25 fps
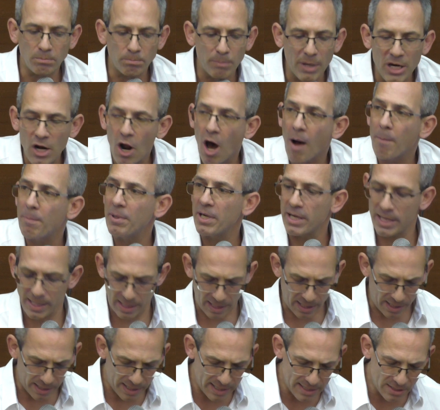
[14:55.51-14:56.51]

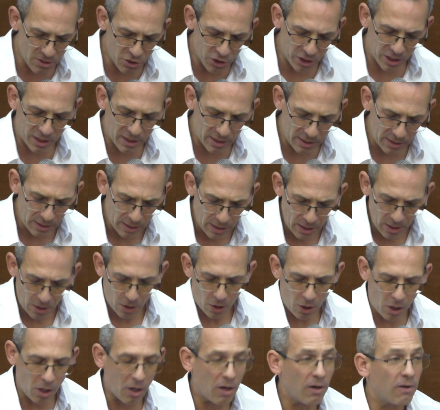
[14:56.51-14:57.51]
monopoly in Israel
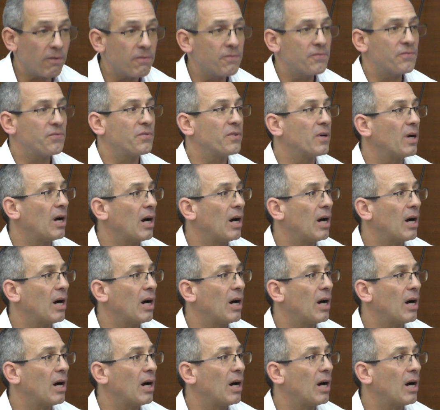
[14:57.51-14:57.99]
of